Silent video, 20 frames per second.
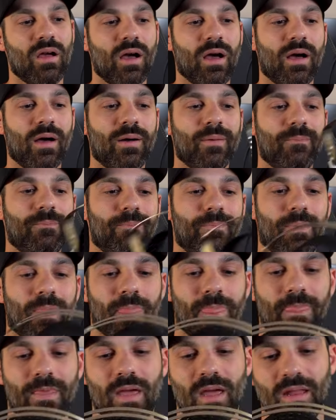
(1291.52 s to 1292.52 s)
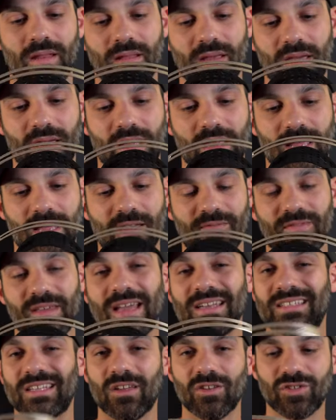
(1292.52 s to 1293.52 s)
Um, and if
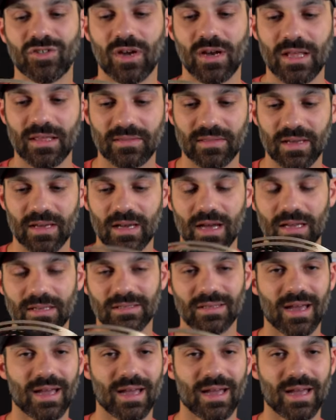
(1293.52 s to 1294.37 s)
that tells you anything, I,